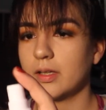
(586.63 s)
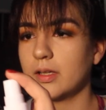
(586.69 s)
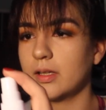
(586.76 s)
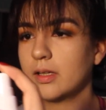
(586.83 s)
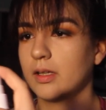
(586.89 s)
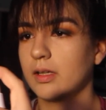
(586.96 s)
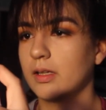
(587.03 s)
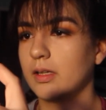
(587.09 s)

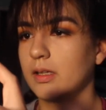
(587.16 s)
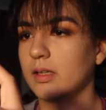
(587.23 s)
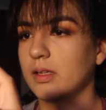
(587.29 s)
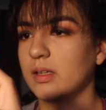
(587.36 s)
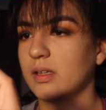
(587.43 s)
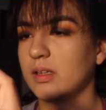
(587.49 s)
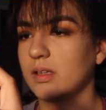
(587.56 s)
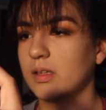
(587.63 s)

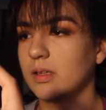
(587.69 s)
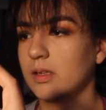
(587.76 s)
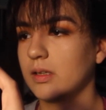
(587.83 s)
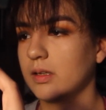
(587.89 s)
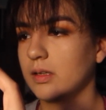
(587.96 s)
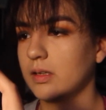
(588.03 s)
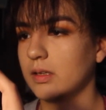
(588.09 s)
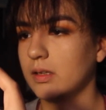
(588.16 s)

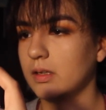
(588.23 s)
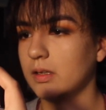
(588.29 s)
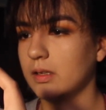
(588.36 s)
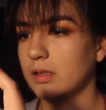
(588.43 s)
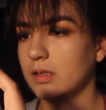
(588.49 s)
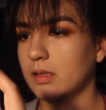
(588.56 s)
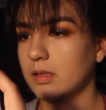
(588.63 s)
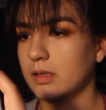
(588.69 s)

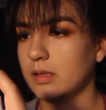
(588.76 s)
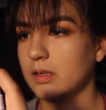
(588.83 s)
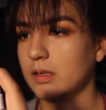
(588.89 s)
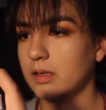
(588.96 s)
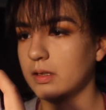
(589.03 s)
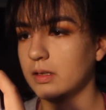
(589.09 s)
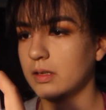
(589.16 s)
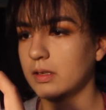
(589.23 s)

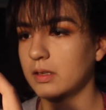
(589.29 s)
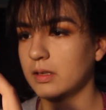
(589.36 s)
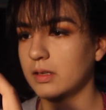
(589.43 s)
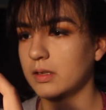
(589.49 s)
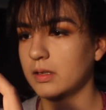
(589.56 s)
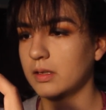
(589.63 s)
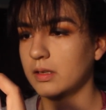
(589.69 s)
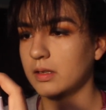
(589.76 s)

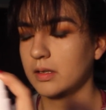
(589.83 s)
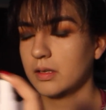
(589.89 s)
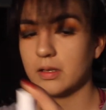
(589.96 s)
Nothing is said.